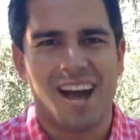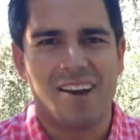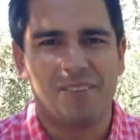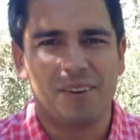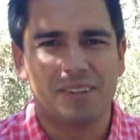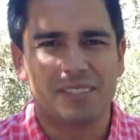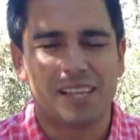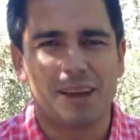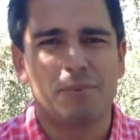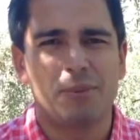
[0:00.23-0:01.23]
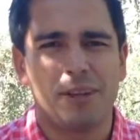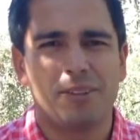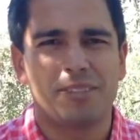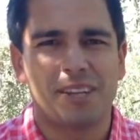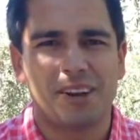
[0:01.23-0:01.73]
Hi folks, I'm Dewey
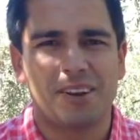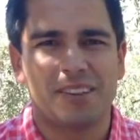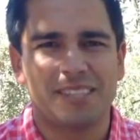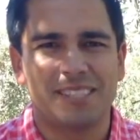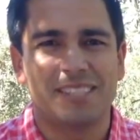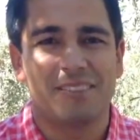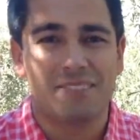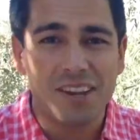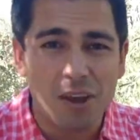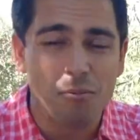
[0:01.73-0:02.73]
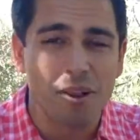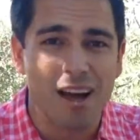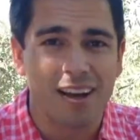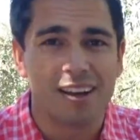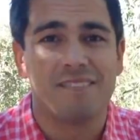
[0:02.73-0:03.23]
Lucero and this is the video
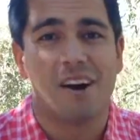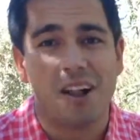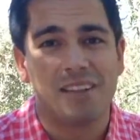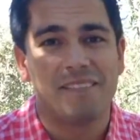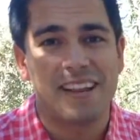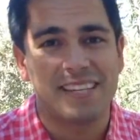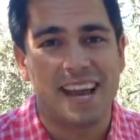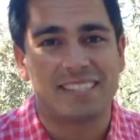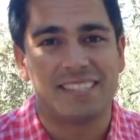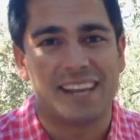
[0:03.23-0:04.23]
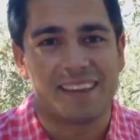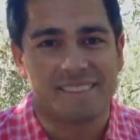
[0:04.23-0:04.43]
blog of OF7. Let's get